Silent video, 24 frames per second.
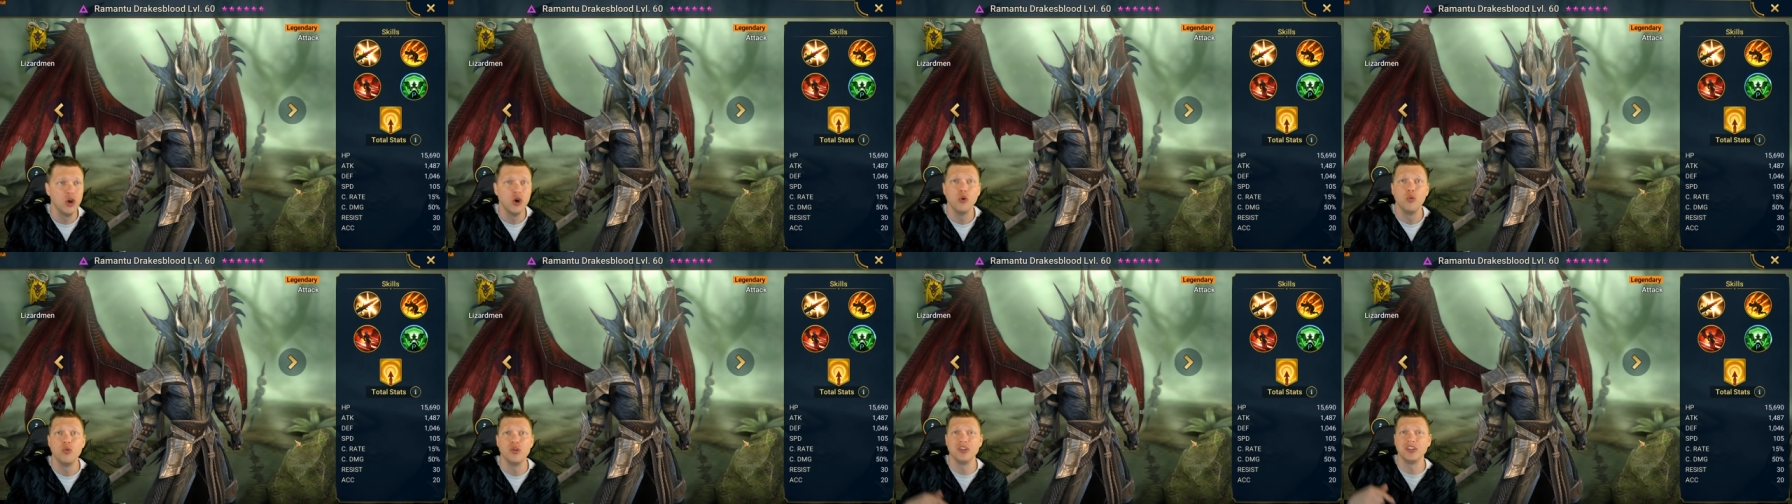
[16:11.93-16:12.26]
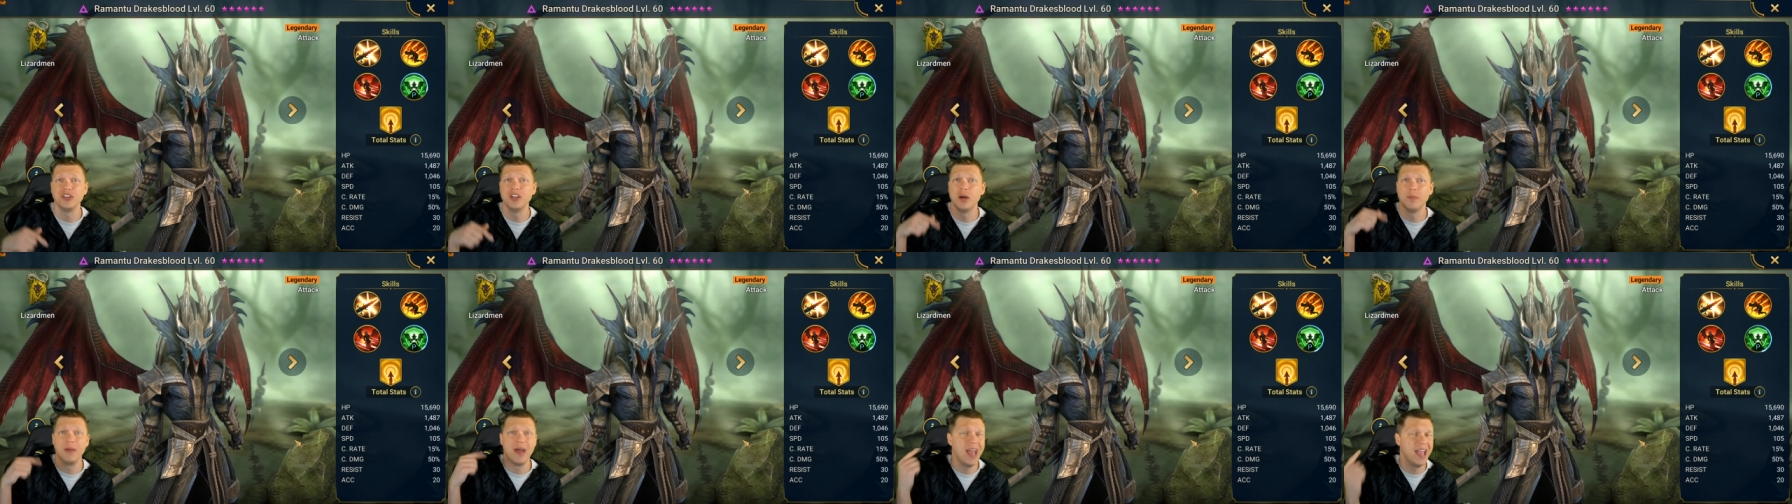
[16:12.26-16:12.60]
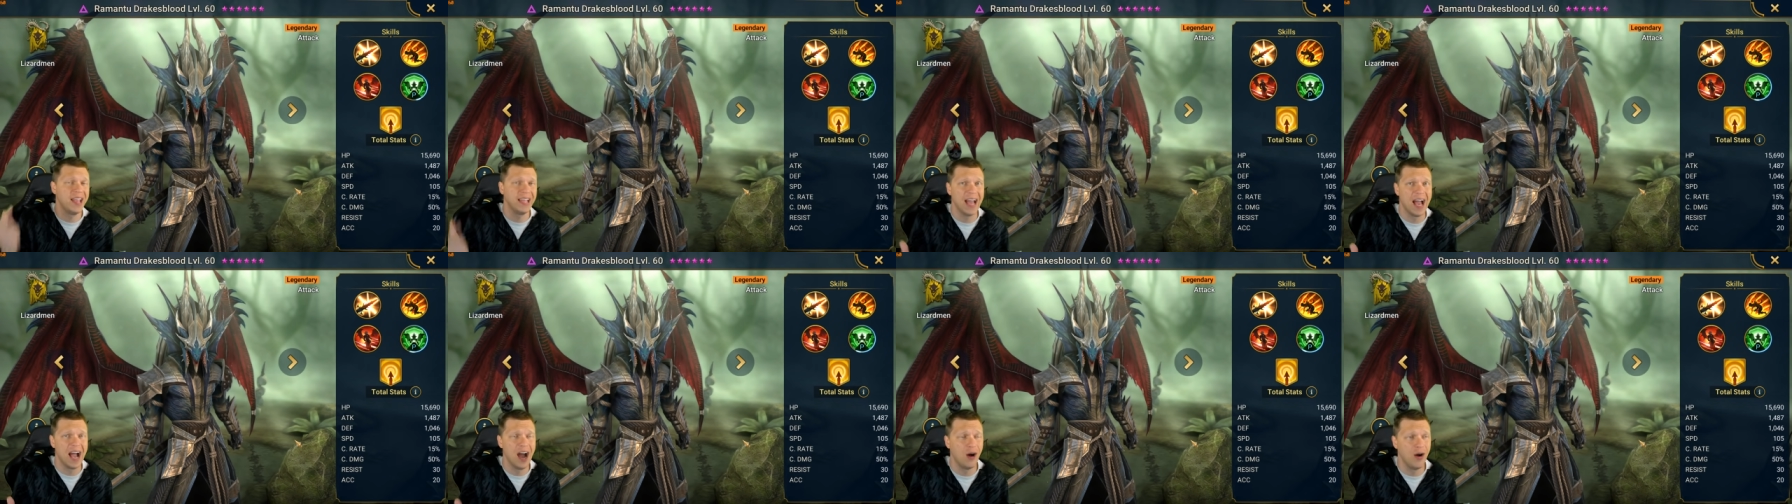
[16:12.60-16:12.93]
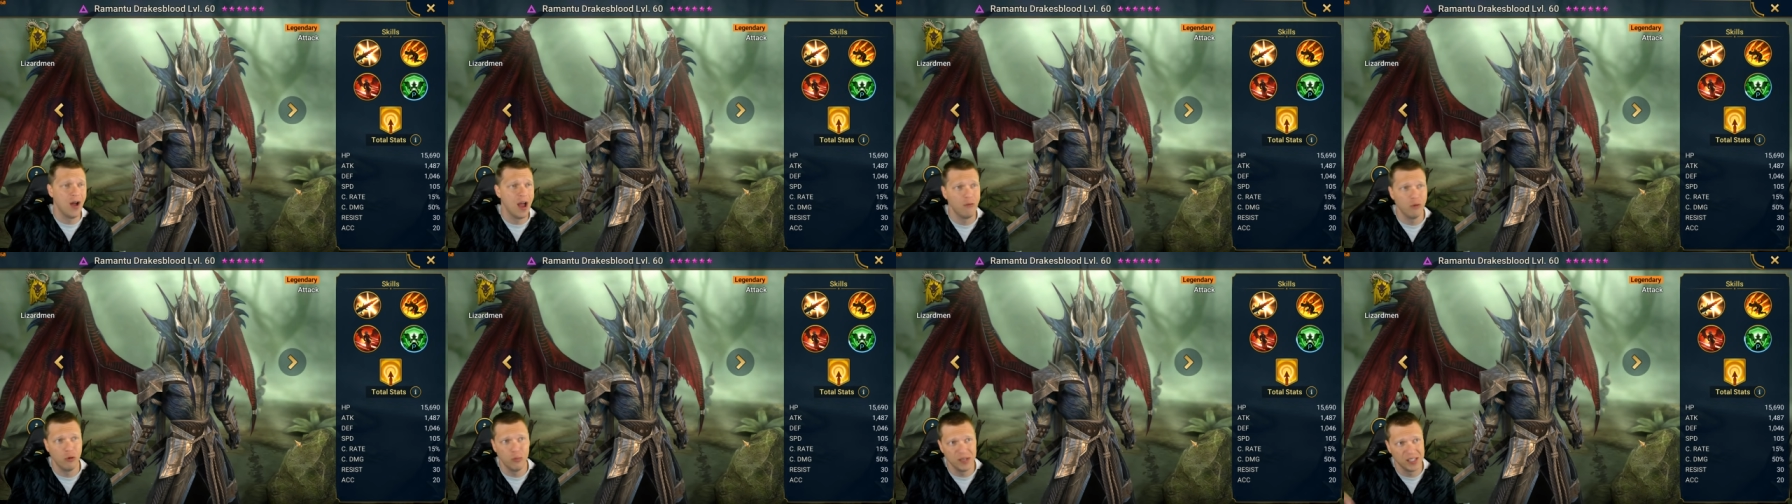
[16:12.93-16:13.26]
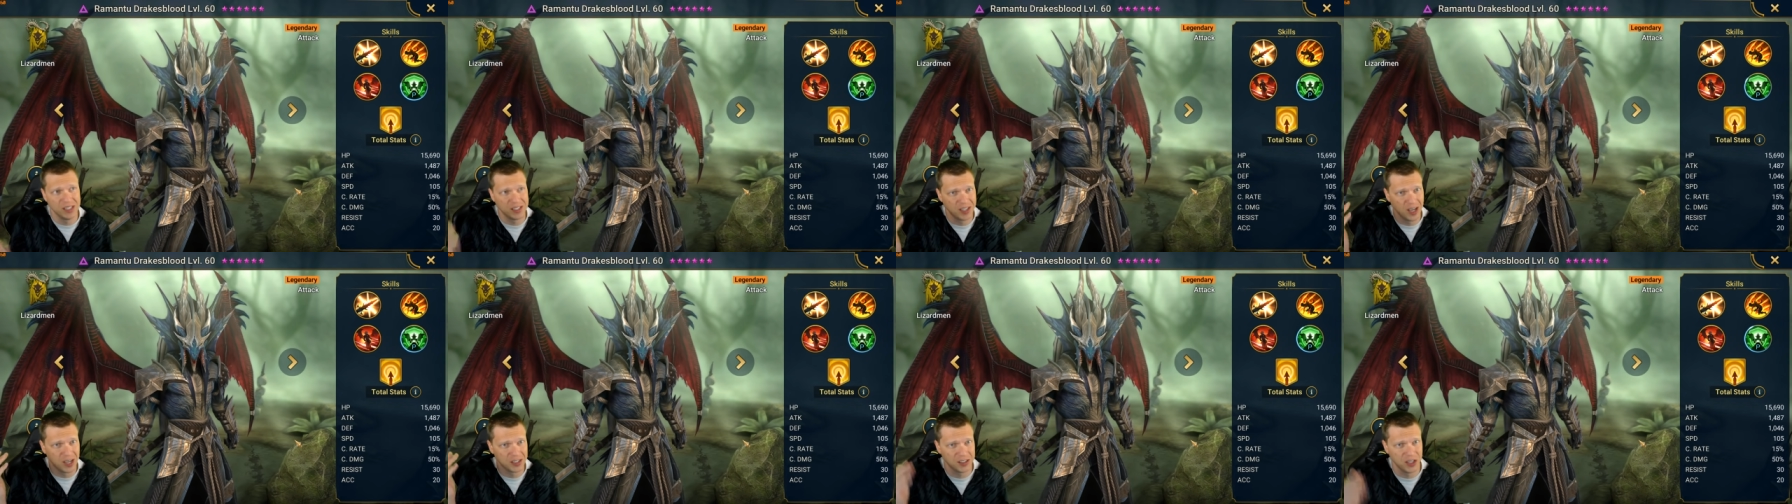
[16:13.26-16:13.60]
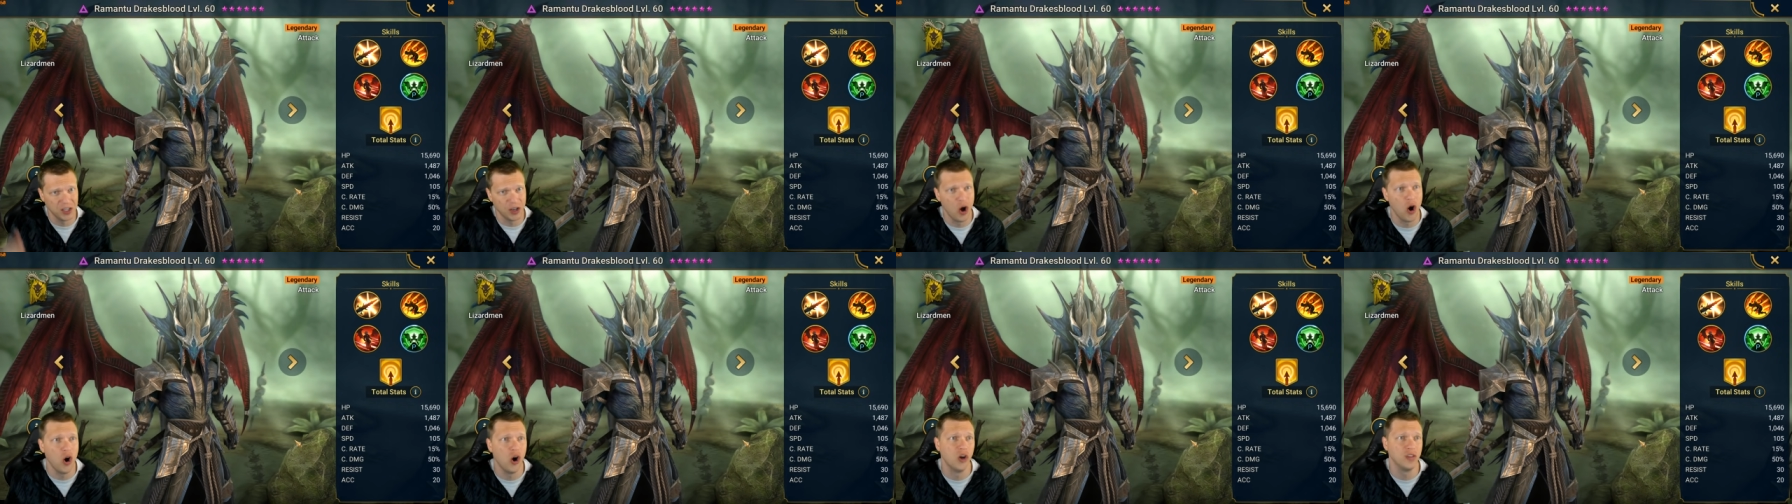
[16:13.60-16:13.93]
where you can come hang out and we'll be
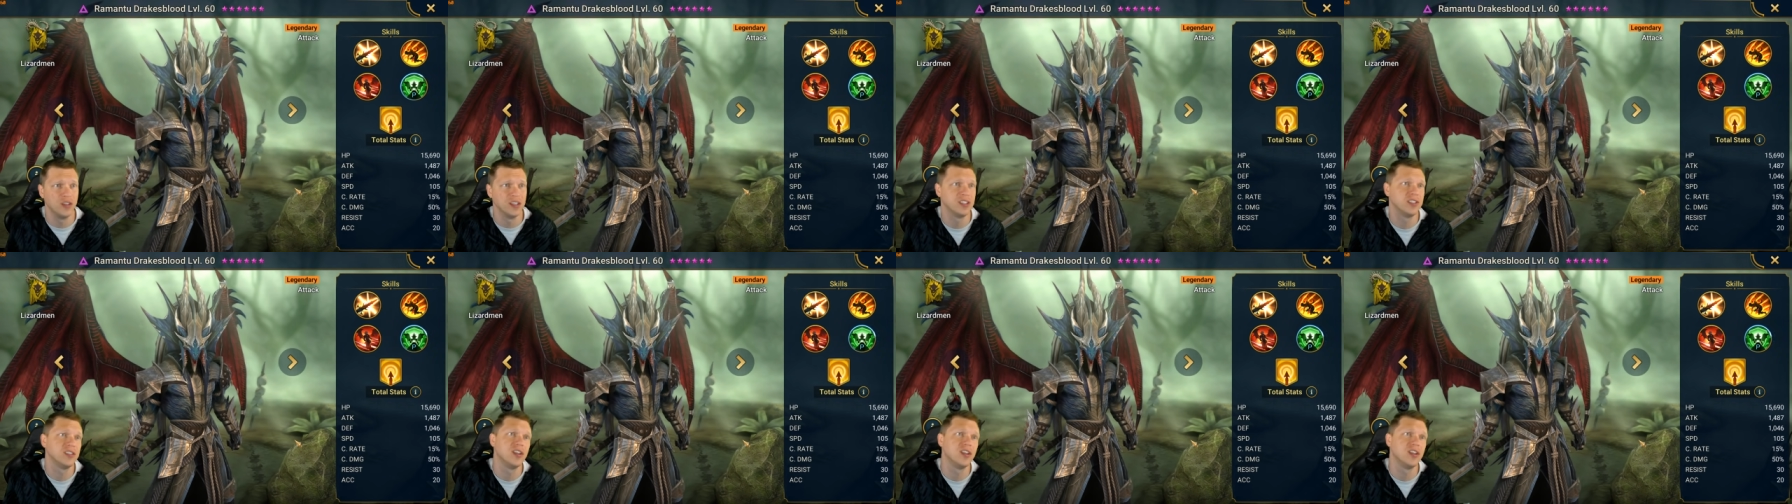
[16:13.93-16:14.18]
discussing all this